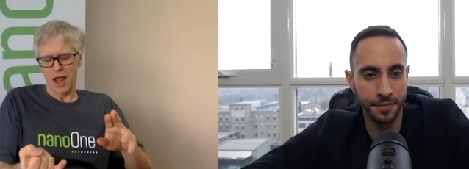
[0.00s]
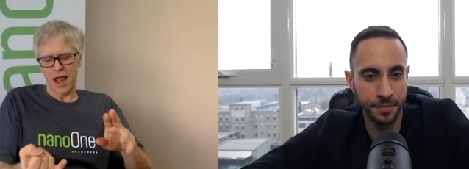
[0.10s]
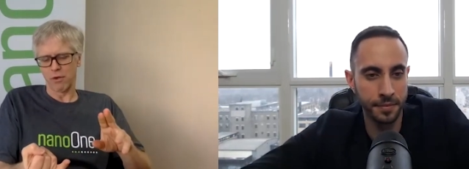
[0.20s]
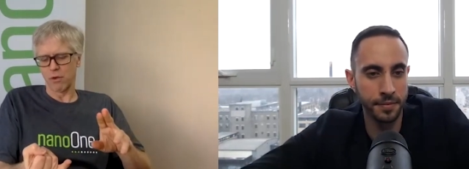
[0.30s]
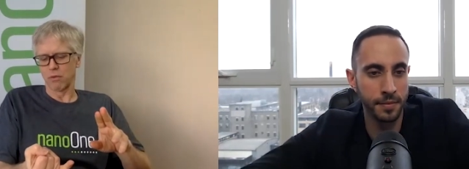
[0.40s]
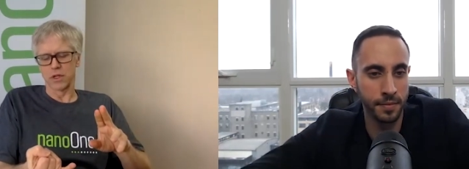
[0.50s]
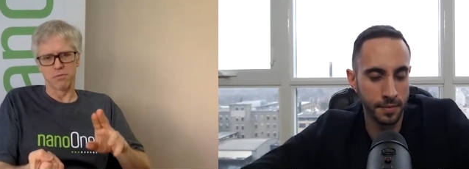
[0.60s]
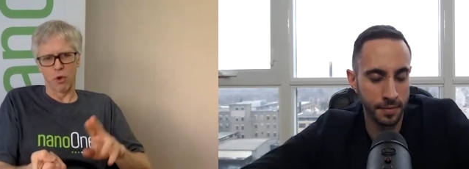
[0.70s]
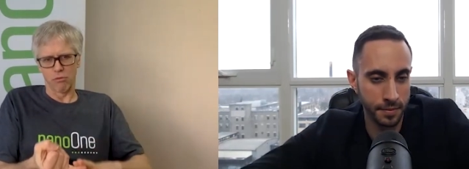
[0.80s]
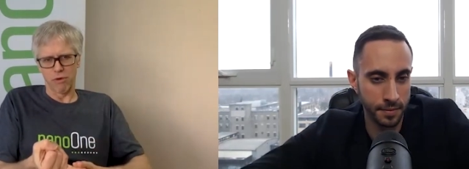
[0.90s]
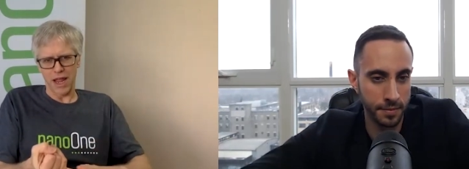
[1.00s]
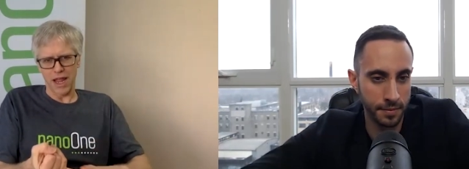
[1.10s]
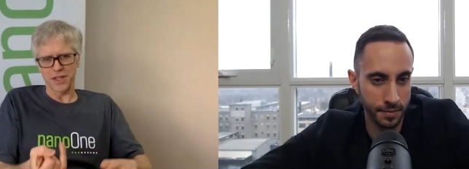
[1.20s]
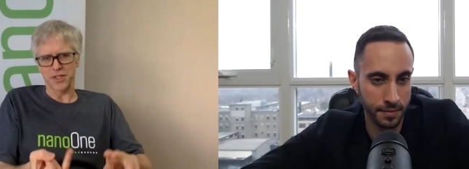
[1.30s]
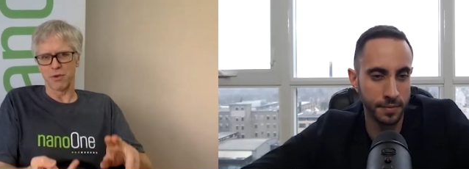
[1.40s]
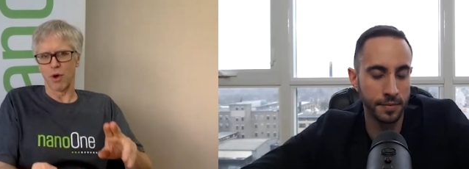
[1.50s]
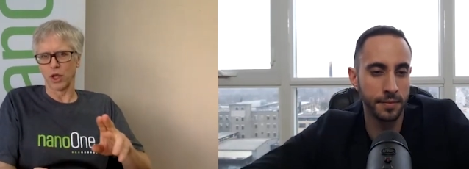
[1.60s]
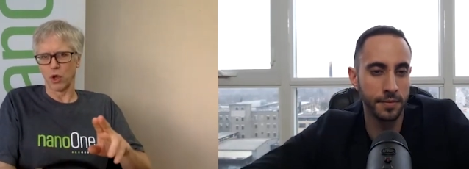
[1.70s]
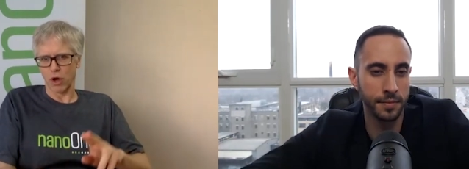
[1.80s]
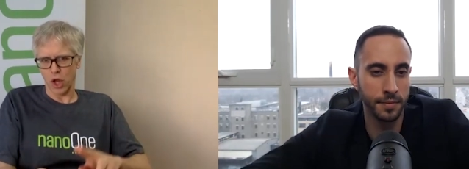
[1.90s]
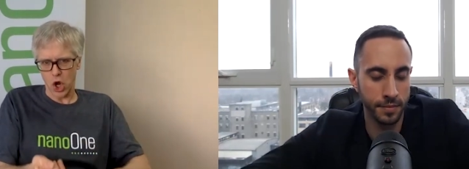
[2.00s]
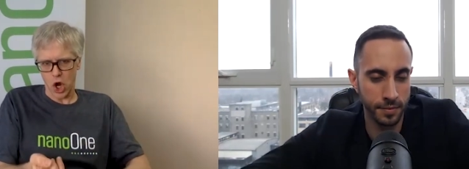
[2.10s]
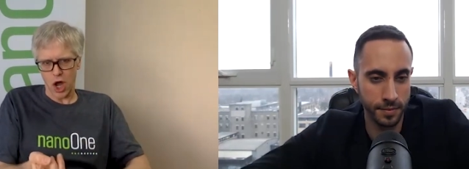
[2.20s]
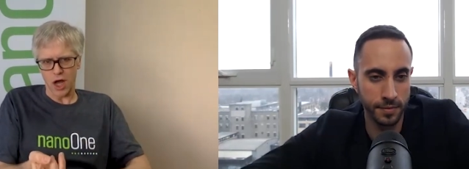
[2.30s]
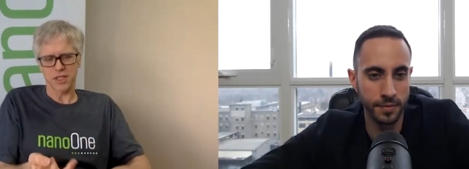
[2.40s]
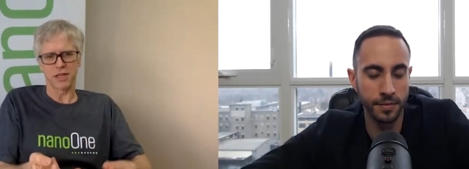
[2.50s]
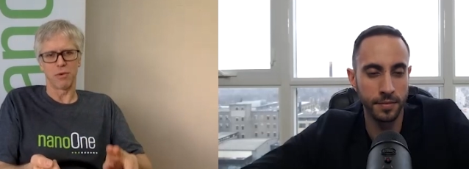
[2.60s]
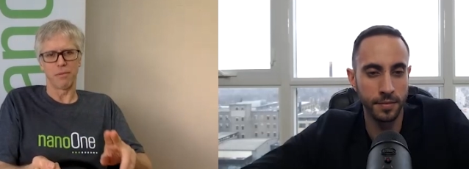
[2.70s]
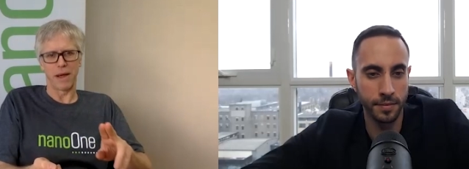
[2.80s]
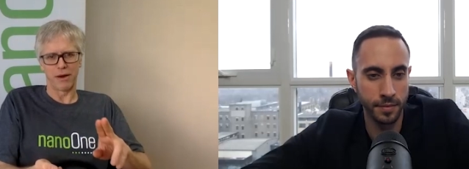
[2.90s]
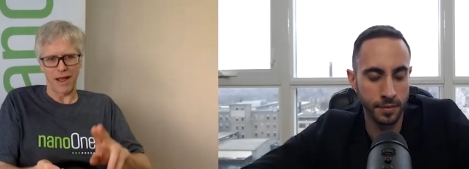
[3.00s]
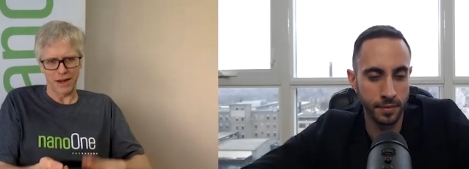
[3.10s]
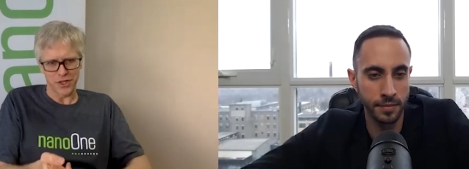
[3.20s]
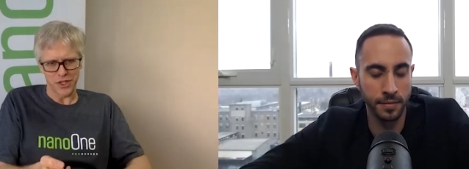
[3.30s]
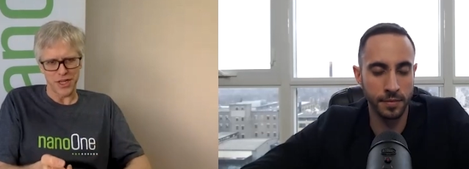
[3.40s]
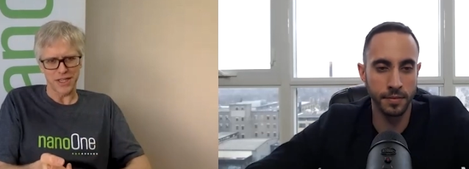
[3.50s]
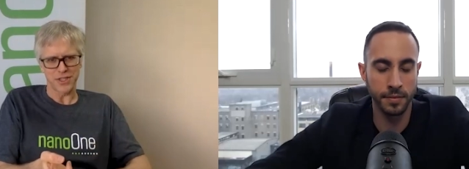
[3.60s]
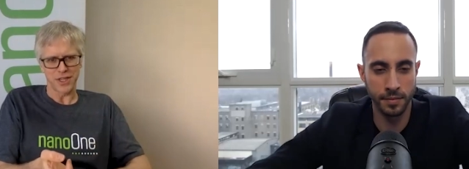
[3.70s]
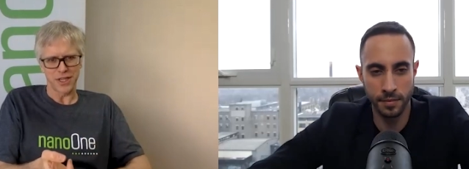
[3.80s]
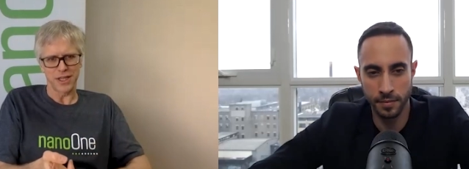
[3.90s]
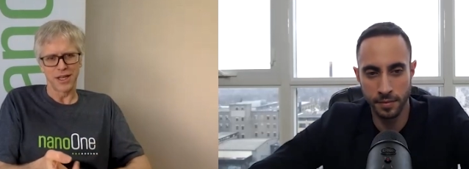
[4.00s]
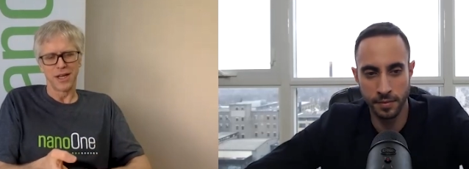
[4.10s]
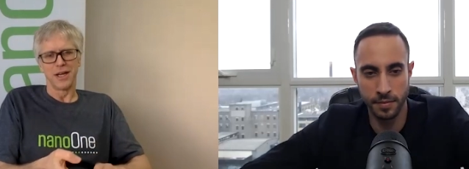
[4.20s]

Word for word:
Speaker 1: Everyone wants more range, they want lower cost, they want better energy density,